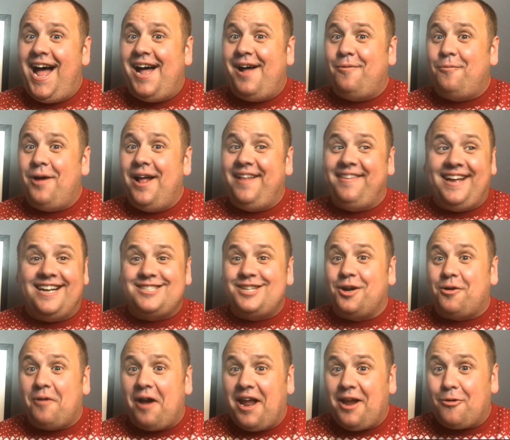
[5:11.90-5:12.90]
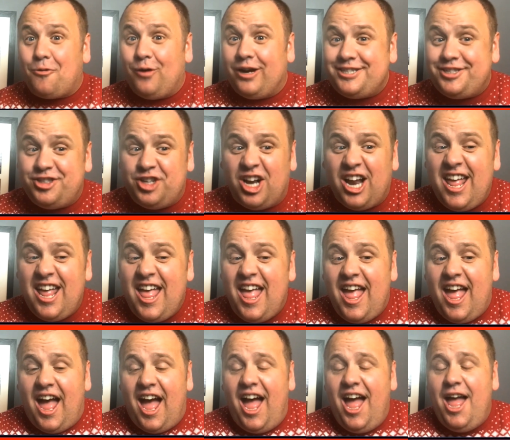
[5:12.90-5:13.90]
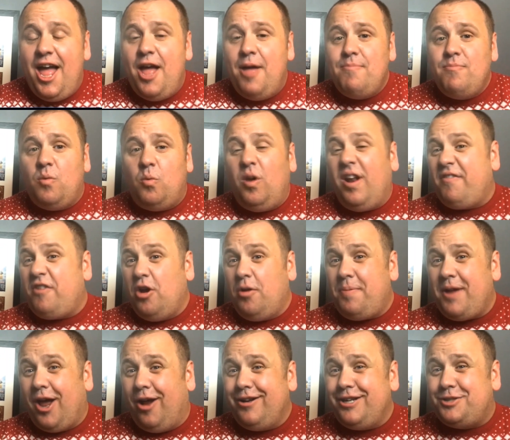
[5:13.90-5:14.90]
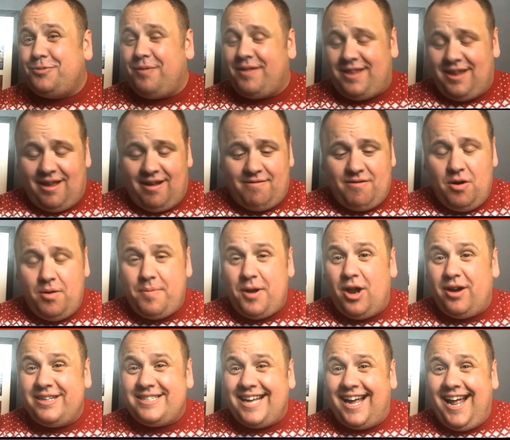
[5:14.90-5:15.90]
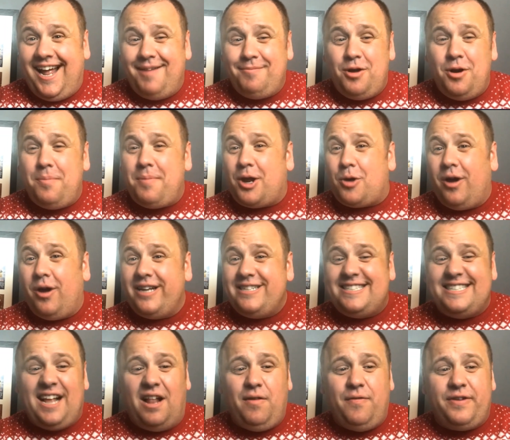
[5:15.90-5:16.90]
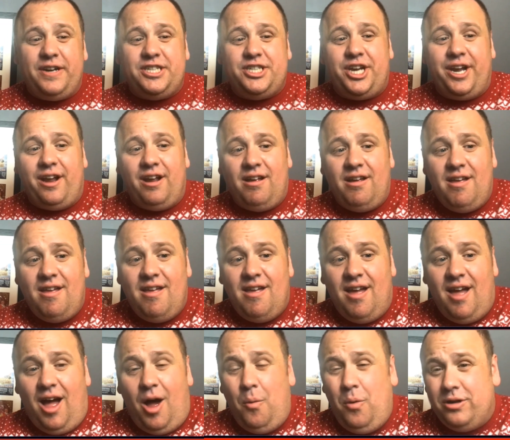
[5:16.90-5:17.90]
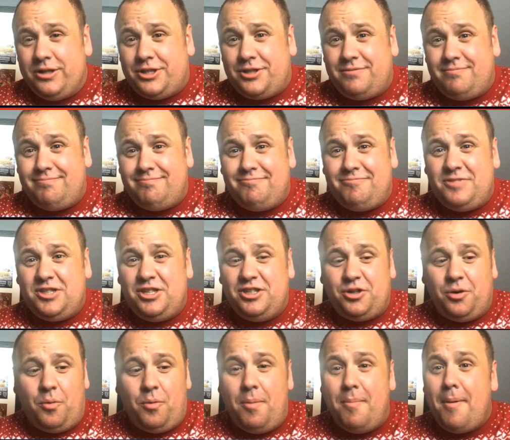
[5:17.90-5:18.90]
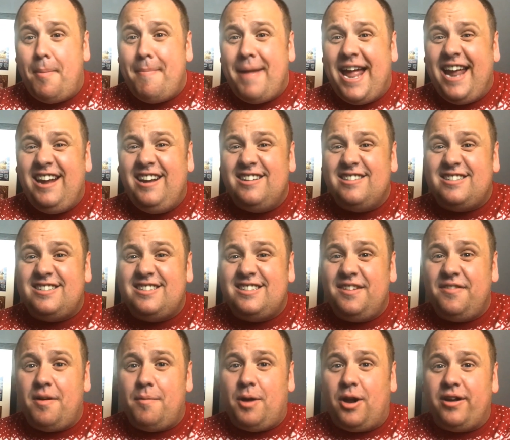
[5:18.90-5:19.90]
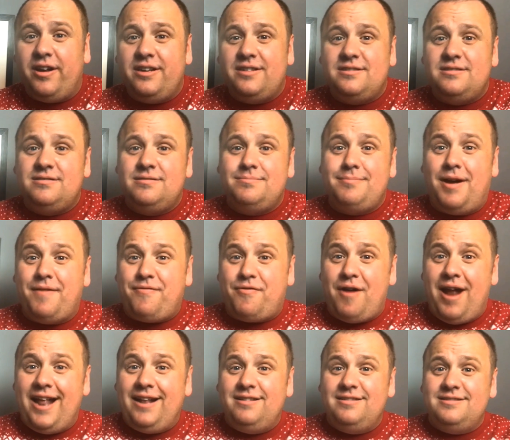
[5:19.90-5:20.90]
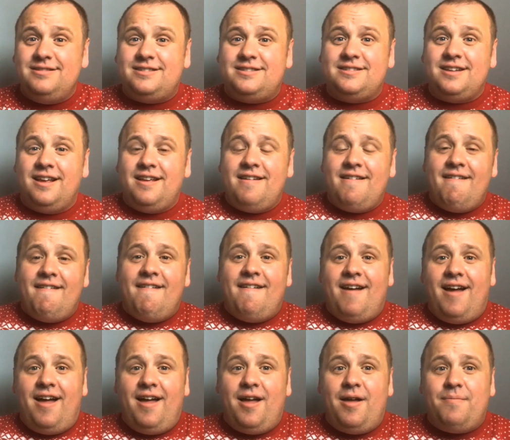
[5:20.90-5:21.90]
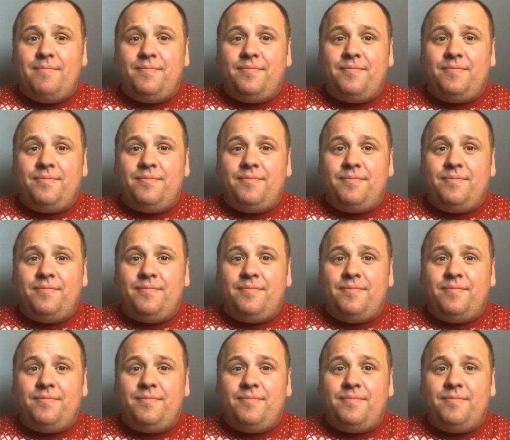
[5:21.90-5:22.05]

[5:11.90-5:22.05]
well, that's a great question. Well, I've got to be honest with you. I've got to be honest. I'm going to be quite selfish here. I want to do it with my mates, if I'm honest. My friends. I